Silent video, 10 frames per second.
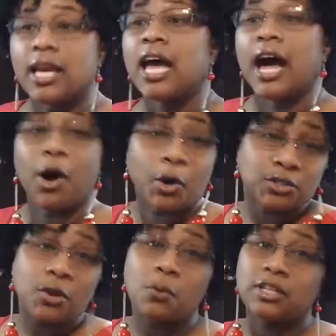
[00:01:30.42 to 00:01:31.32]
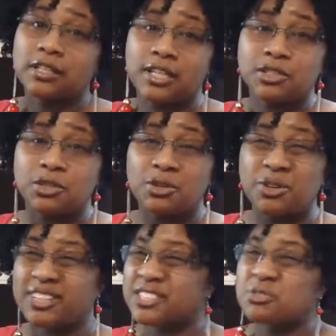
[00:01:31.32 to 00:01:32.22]
I also want to let you
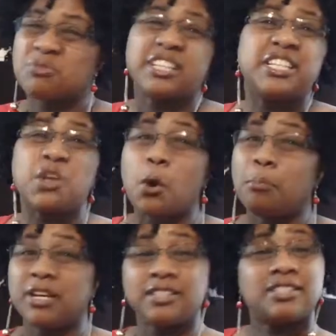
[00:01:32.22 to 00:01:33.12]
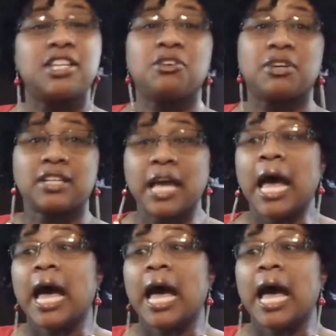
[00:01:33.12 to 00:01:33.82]
know it's really no big secret.